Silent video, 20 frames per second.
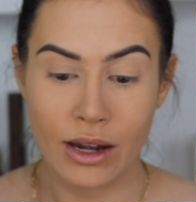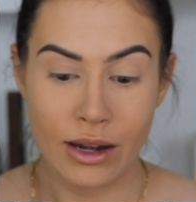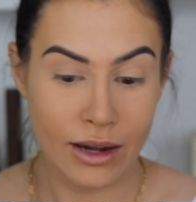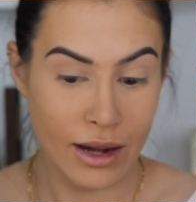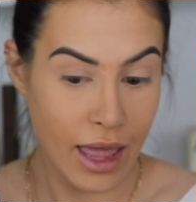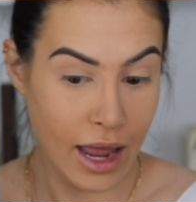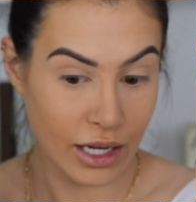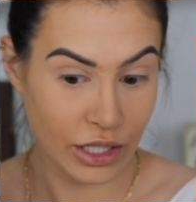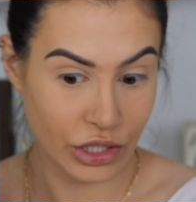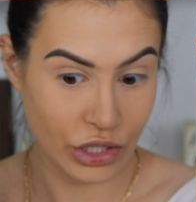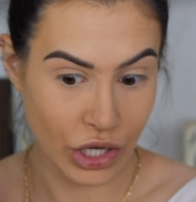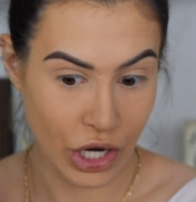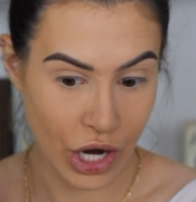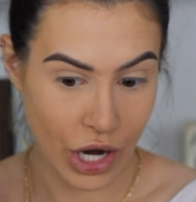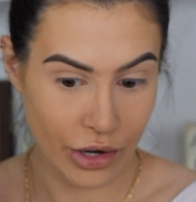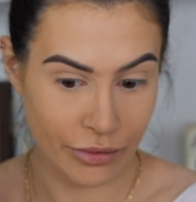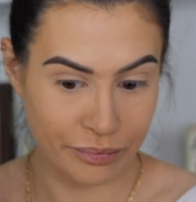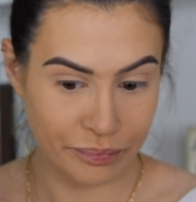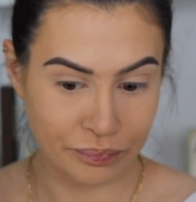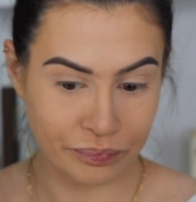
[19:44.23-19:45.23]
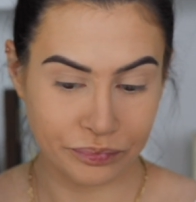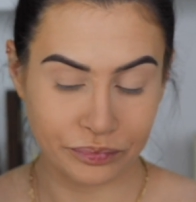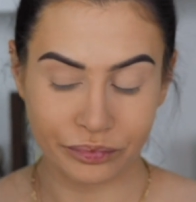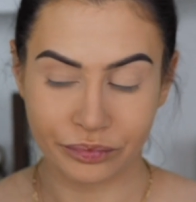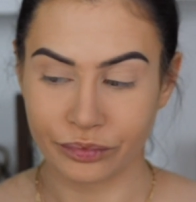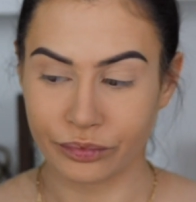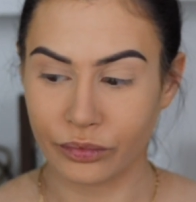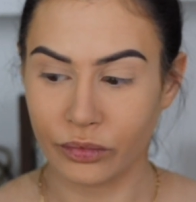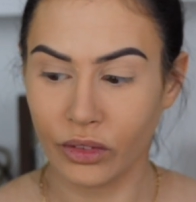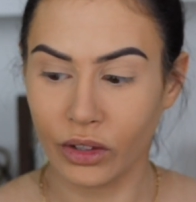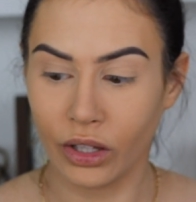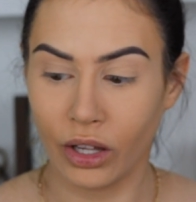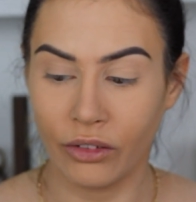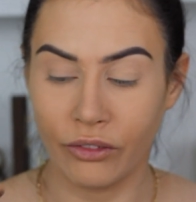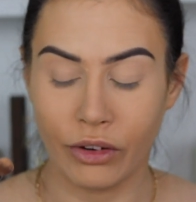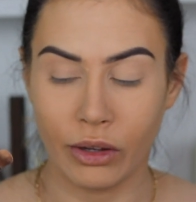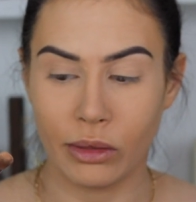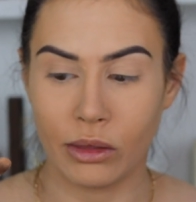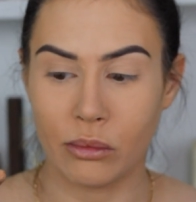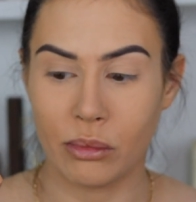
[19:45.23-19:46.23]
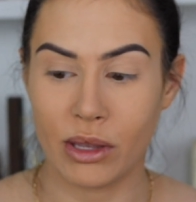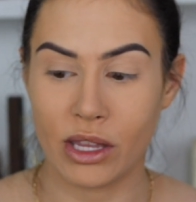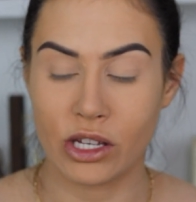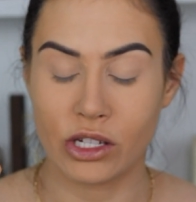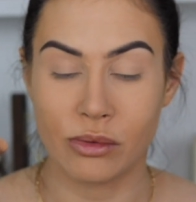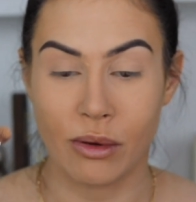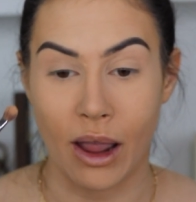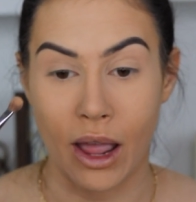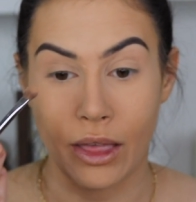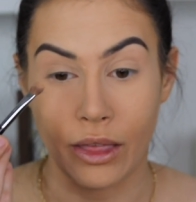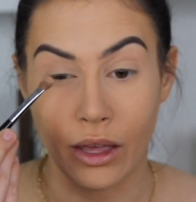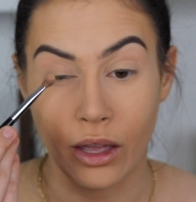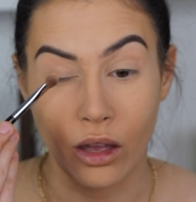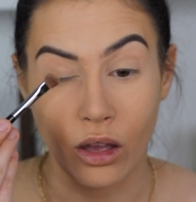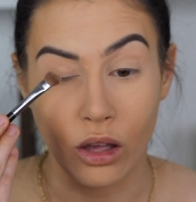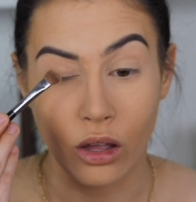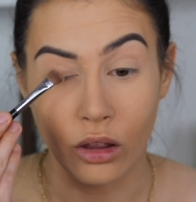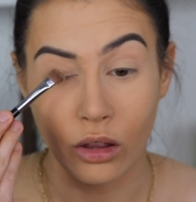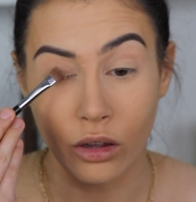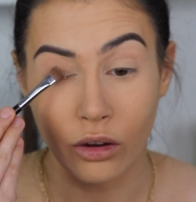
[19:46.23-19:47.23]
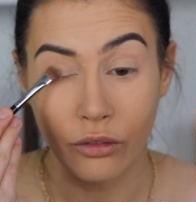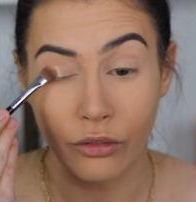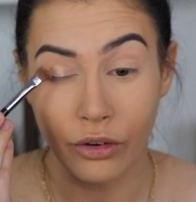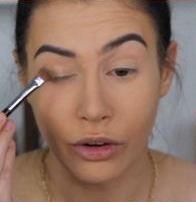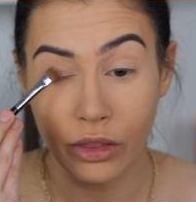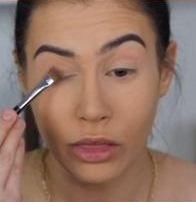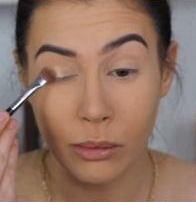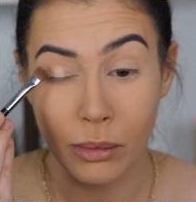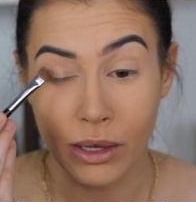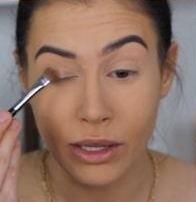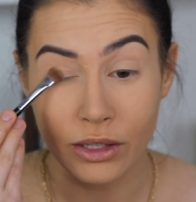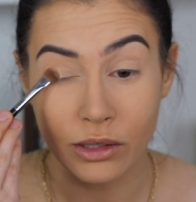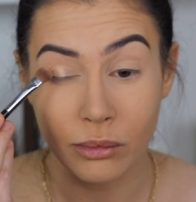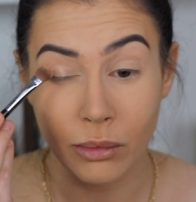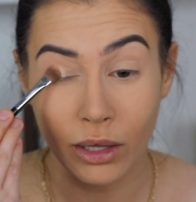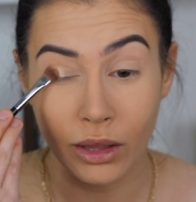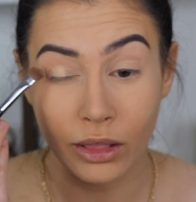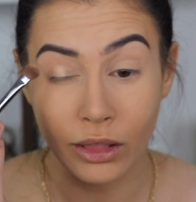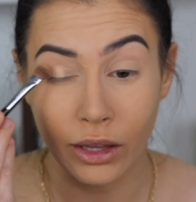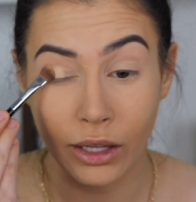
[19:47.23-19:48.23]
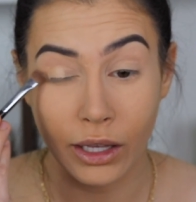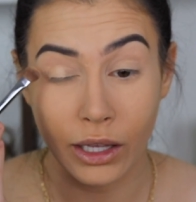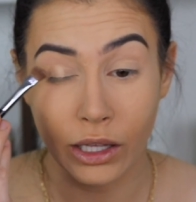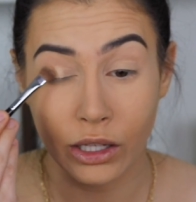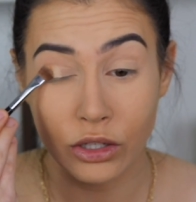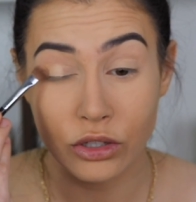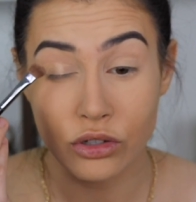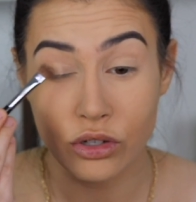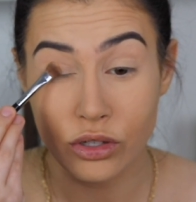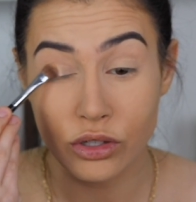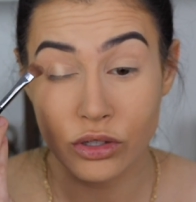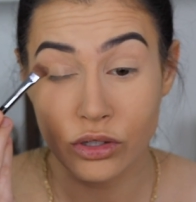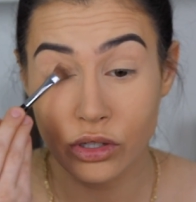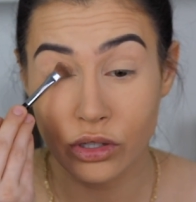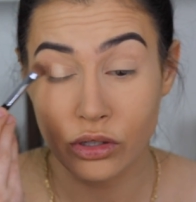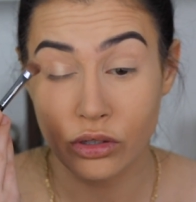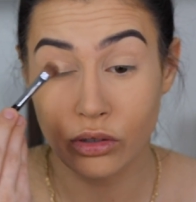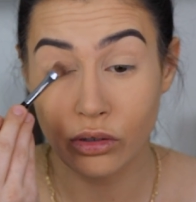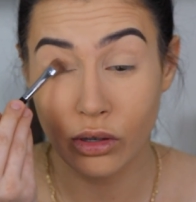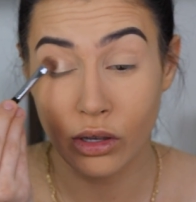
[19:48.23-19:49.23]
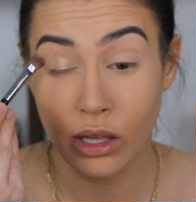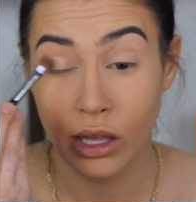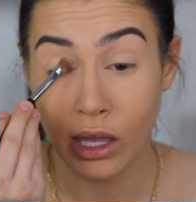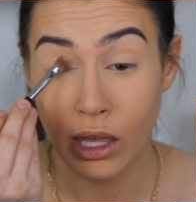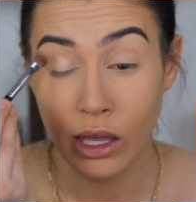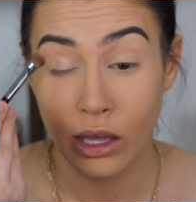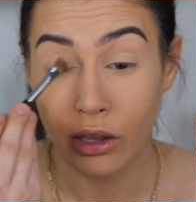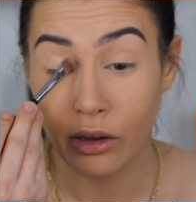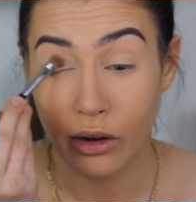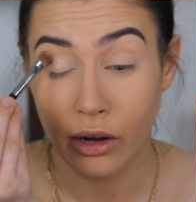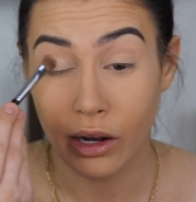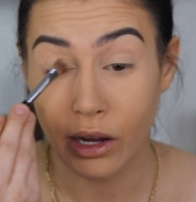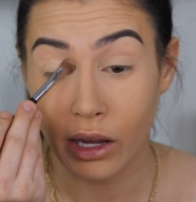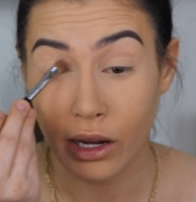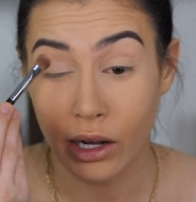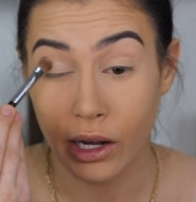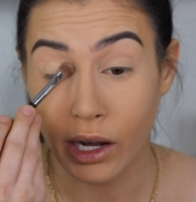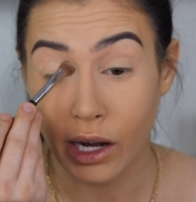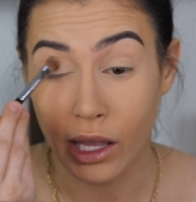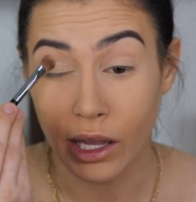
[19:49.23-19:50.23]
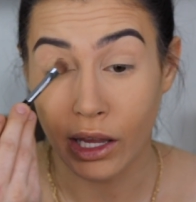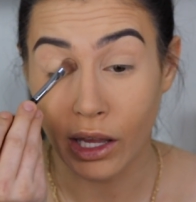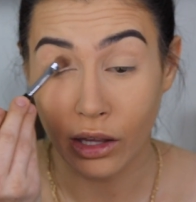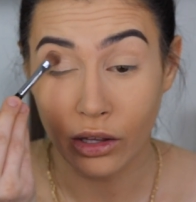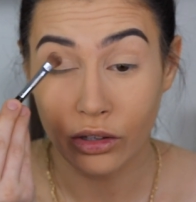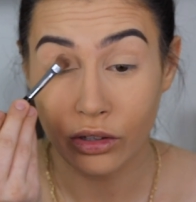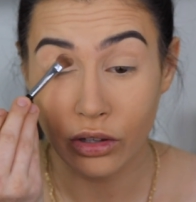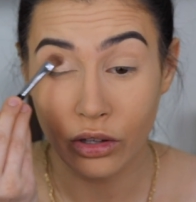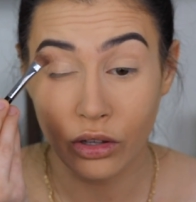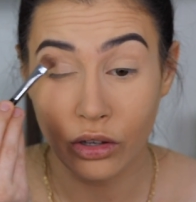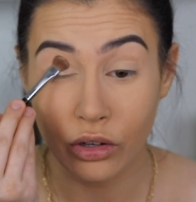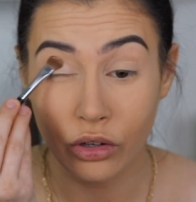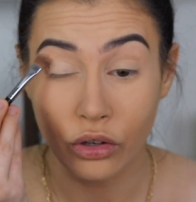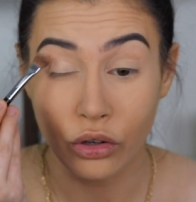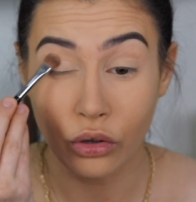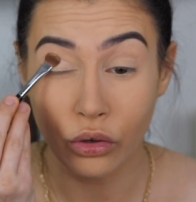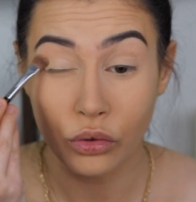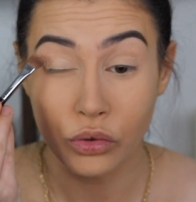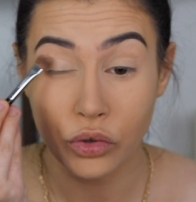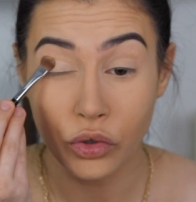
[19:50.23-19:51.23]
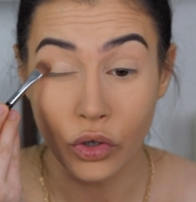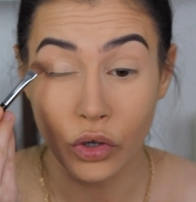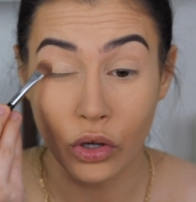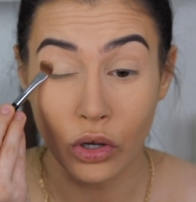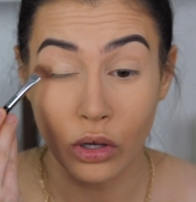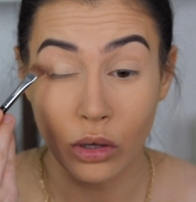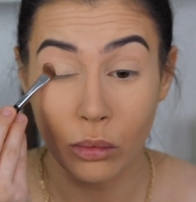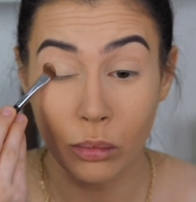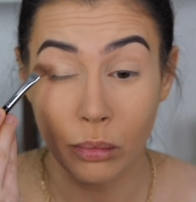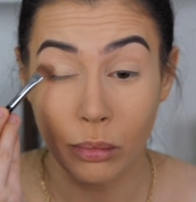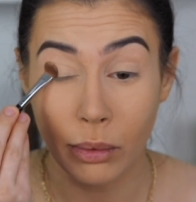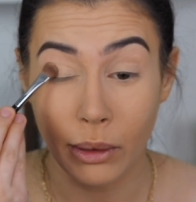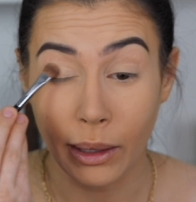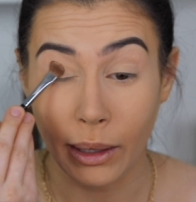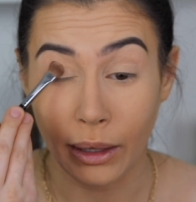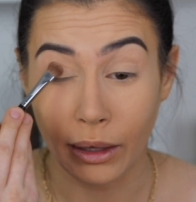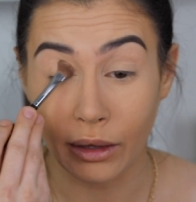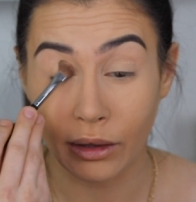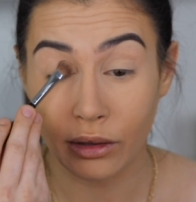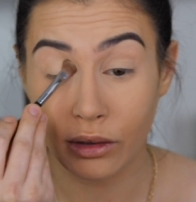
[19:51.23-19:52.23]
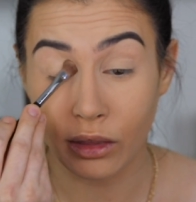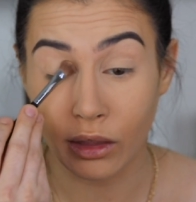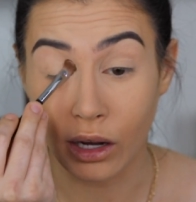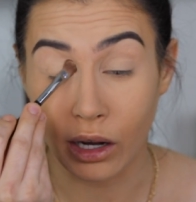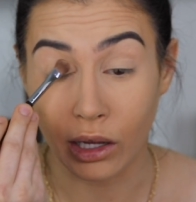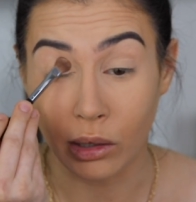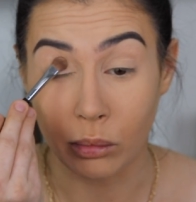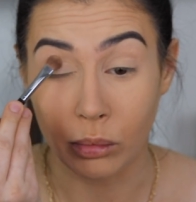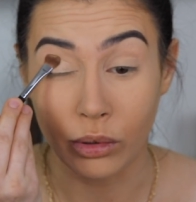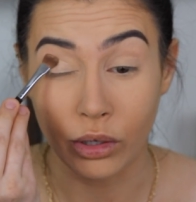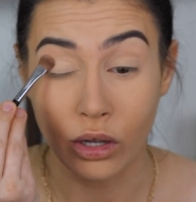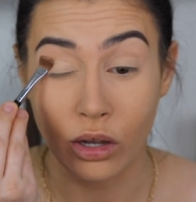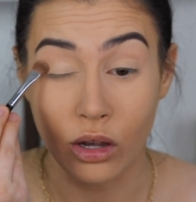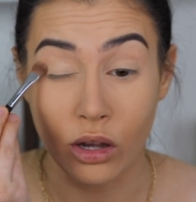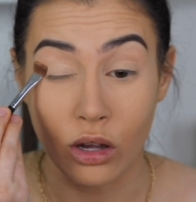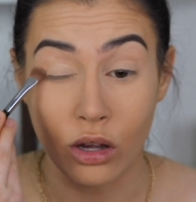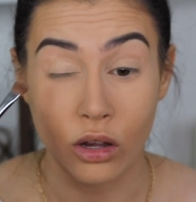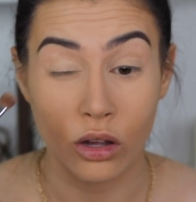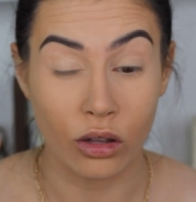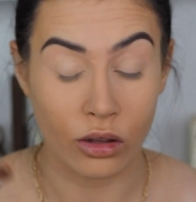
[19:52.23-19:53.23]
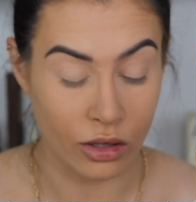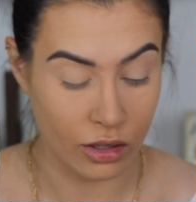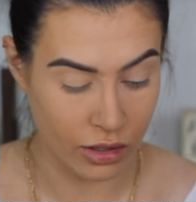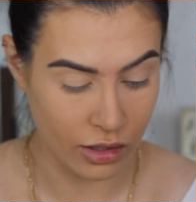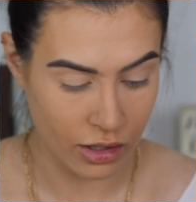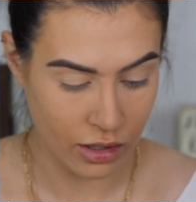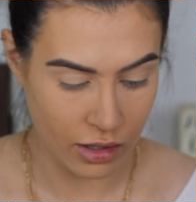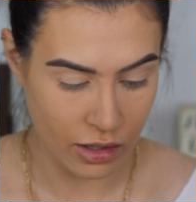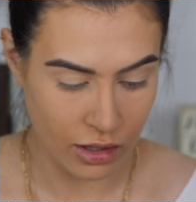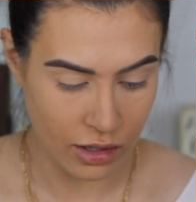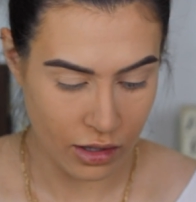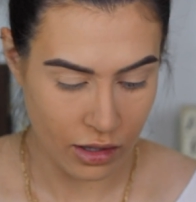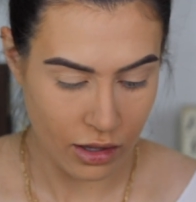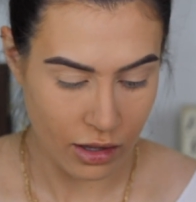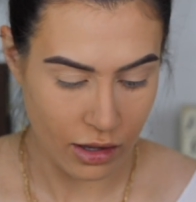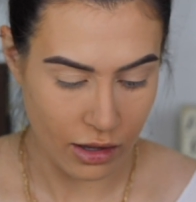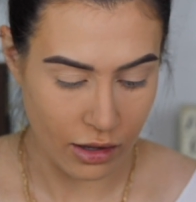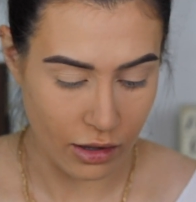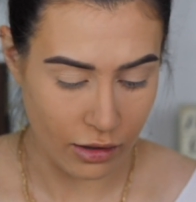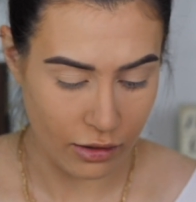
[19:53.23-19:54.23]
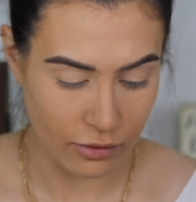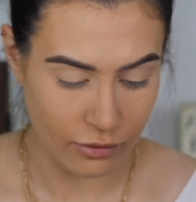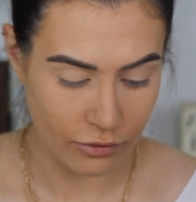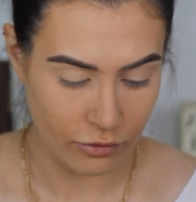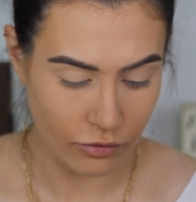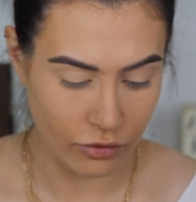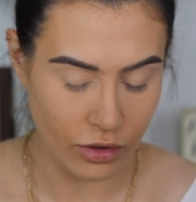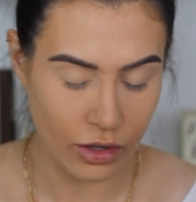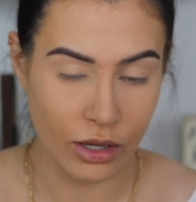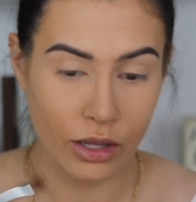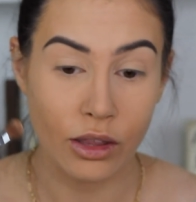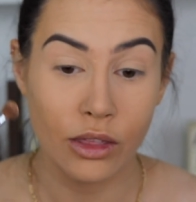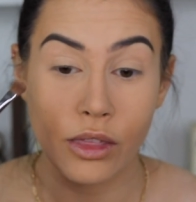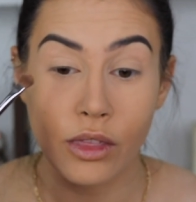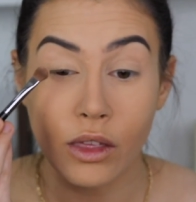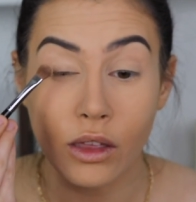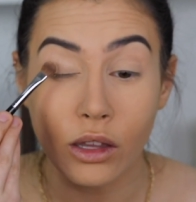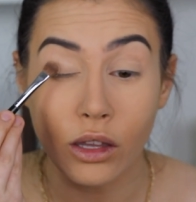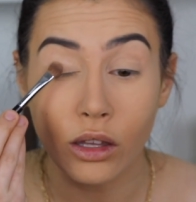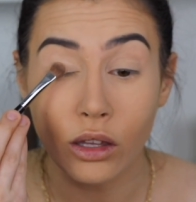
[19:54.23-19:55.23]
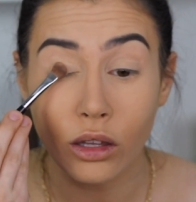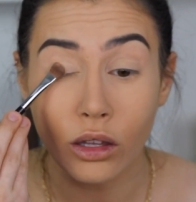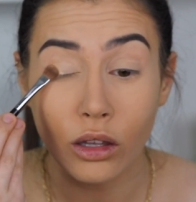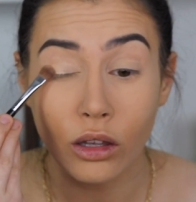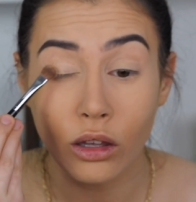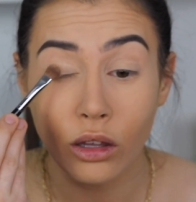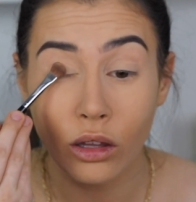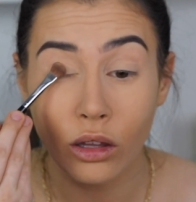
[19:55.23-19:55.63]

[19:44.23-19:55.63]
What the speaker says: Nectar from the Peach Palette all over the base of my lid, just to create a nice neutral base that I can put all of the